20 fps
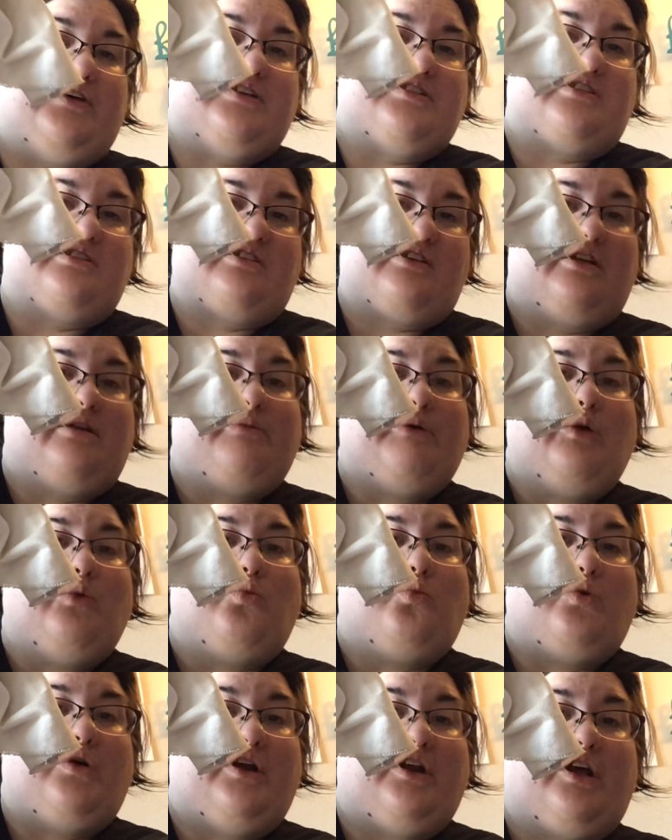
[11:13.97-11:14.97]
is going to be
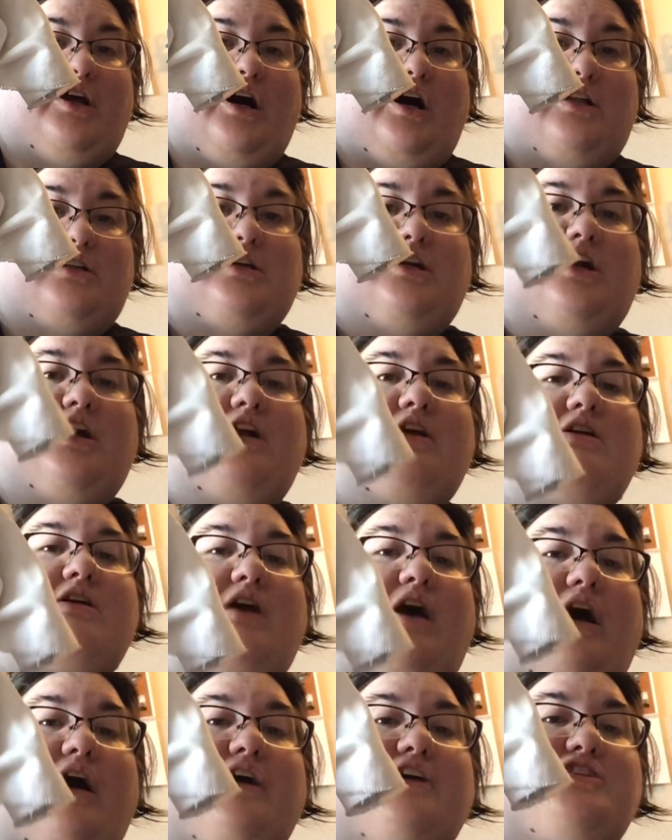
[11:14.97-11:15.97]
one color,
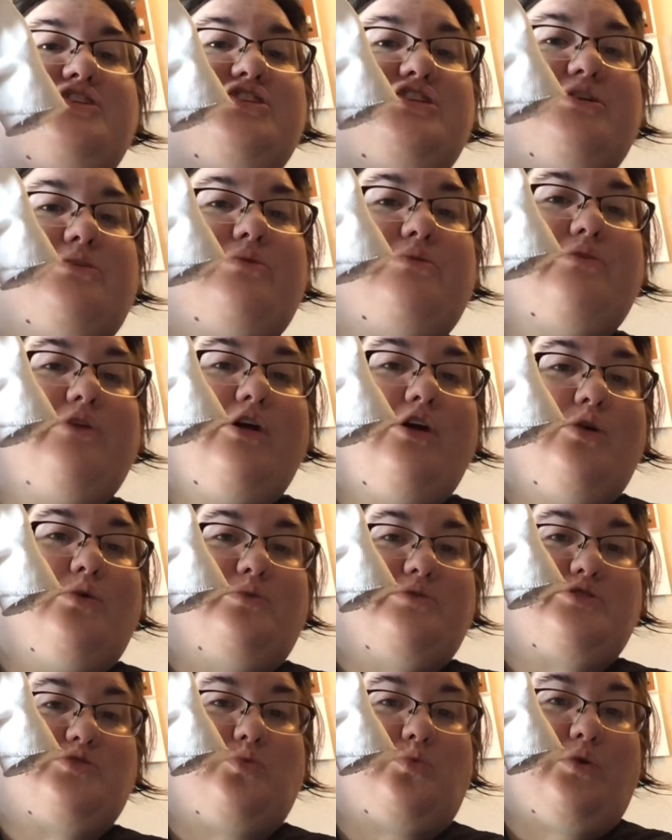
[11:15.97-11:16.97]
she
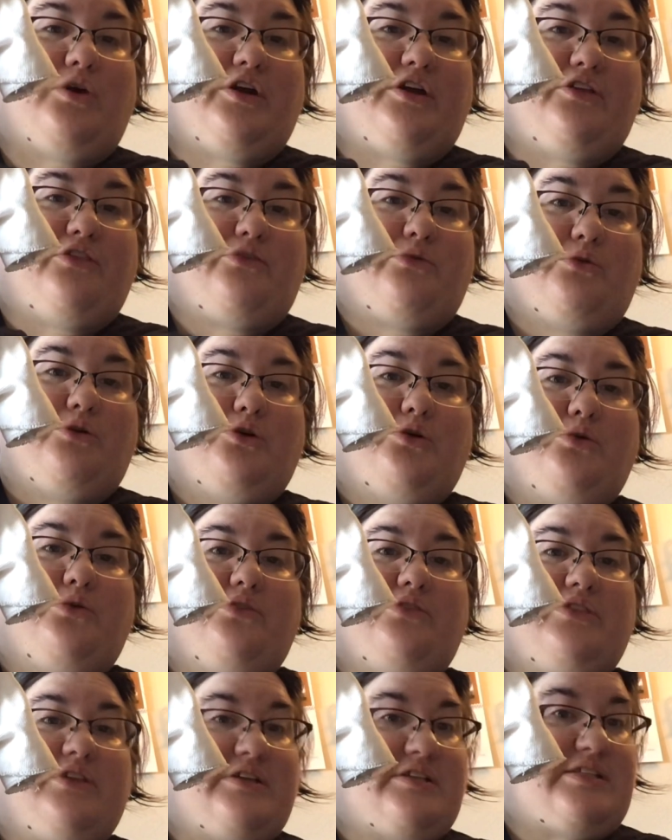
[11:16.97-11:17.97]
was working through,
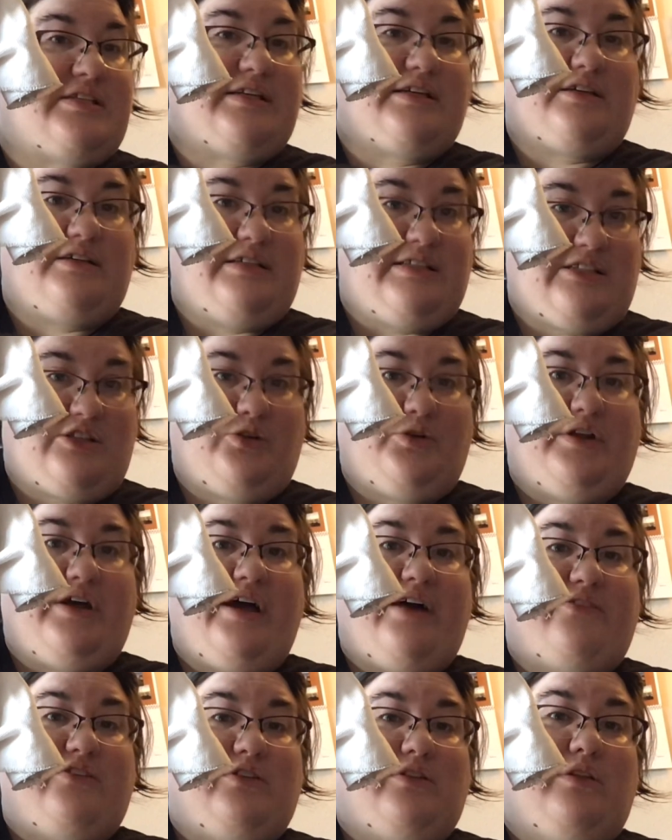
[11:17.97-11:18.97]
this is going to
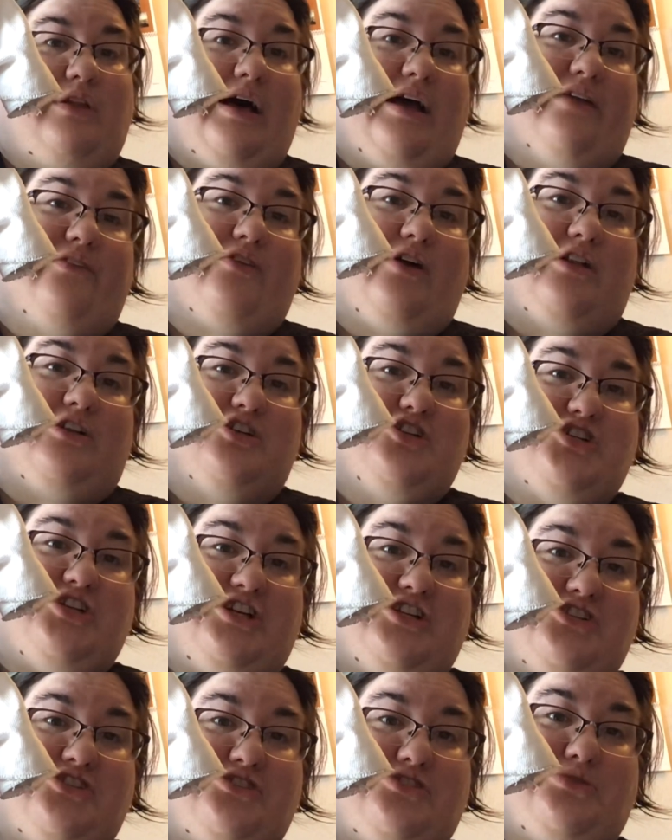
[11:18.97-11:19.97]
have a lot of color
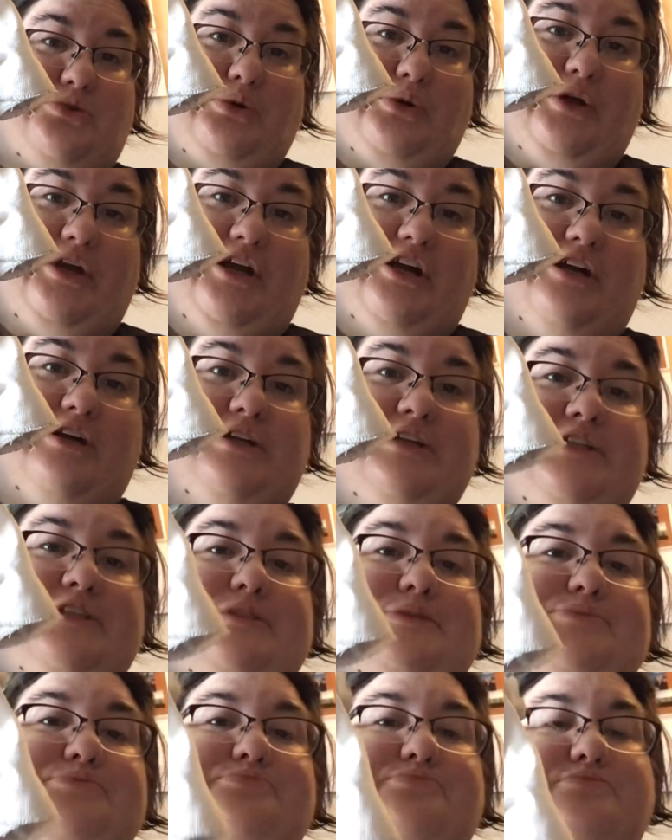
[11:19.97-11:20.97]
changes through here.
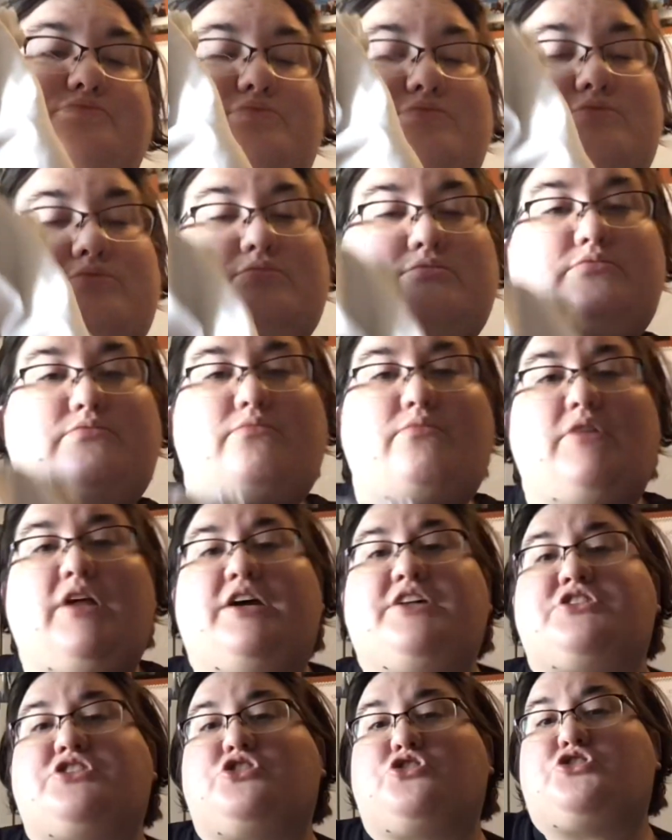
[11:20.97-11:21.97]

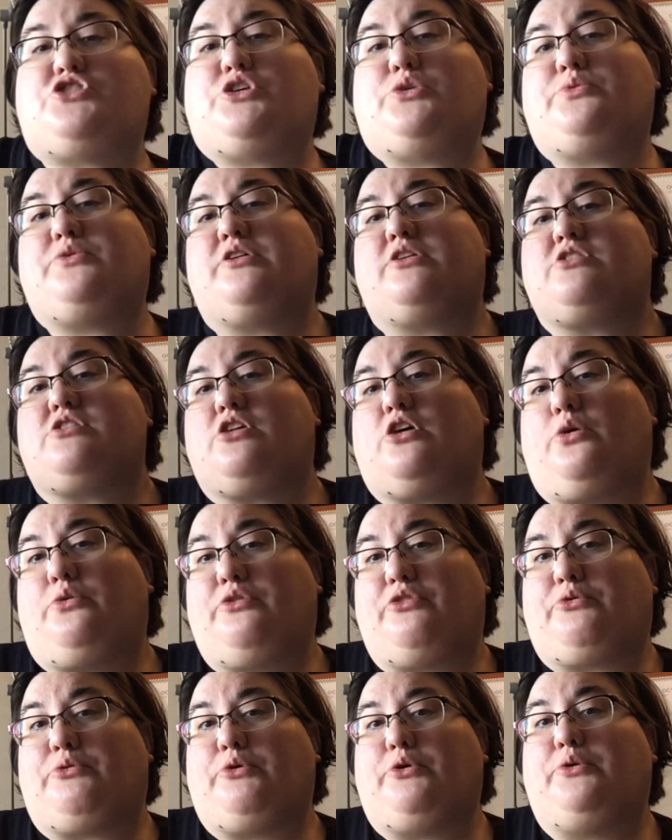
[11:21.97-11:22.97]
And so she was
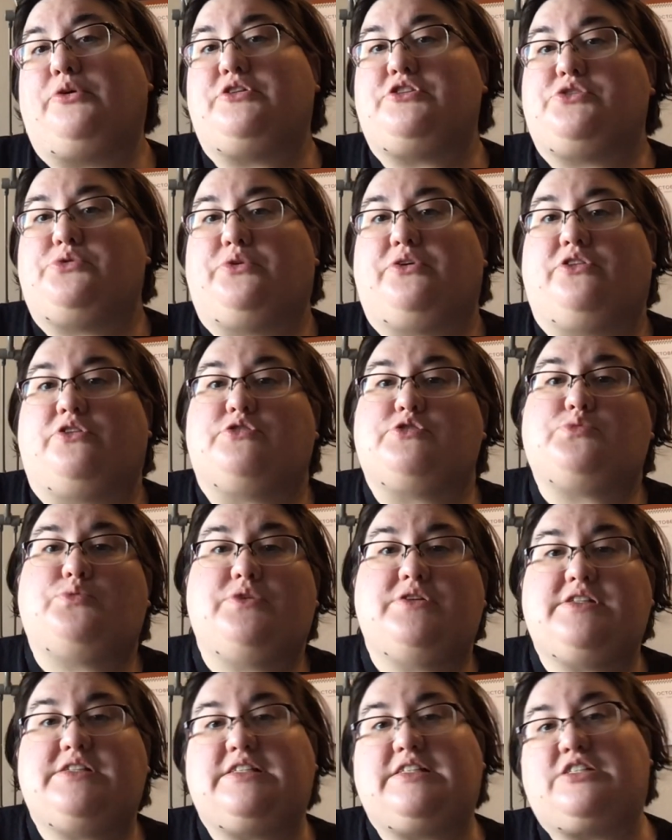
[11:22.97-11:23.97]
going through and doing those
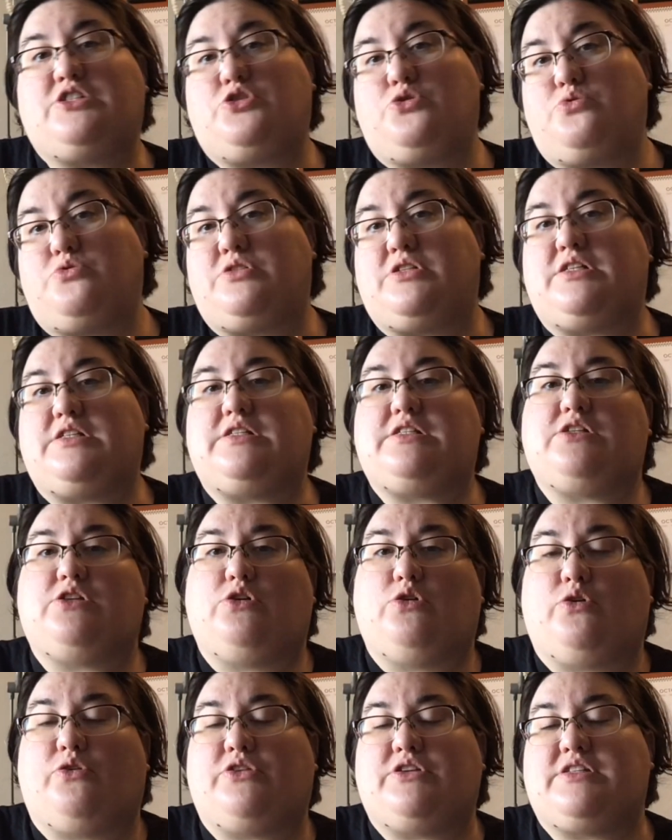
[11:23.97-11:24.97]
onesies, twosies, you
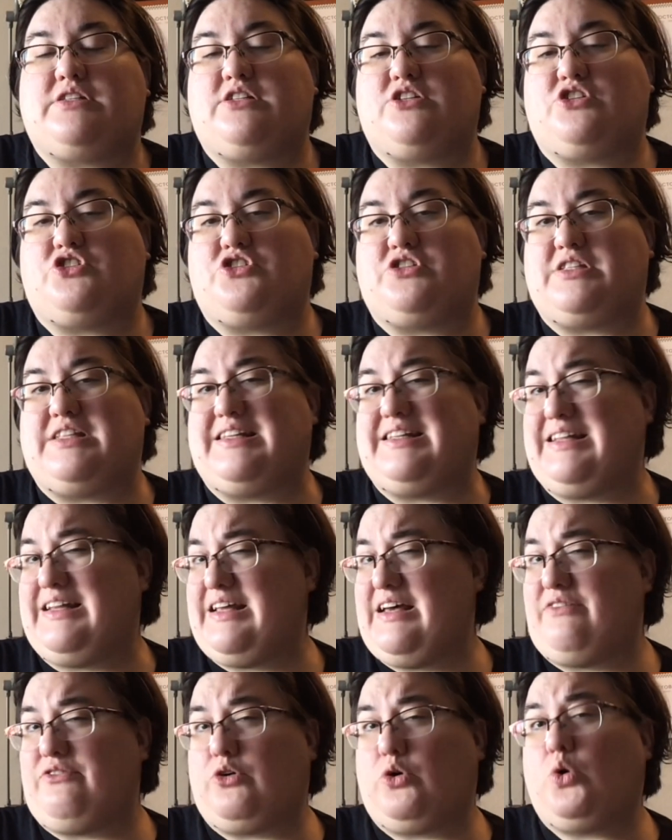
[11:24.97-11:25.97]
know, the stitches that didn't
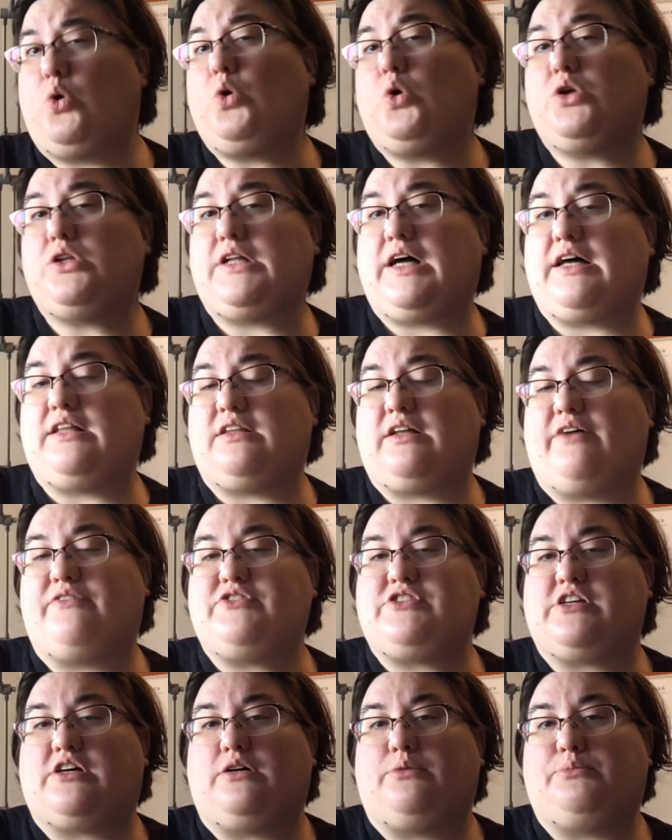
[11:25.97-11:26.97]
have a whole lot left
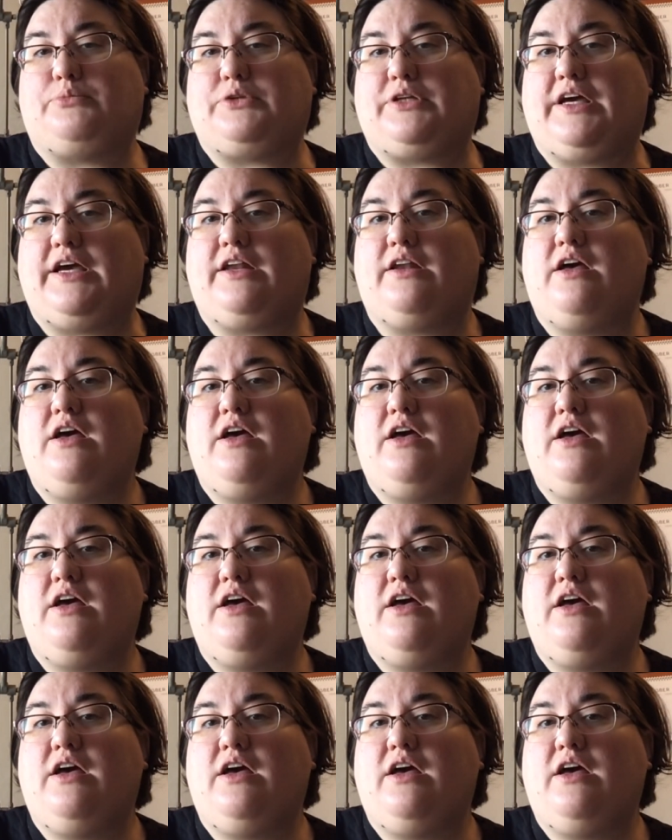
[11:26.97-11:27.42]
to complete,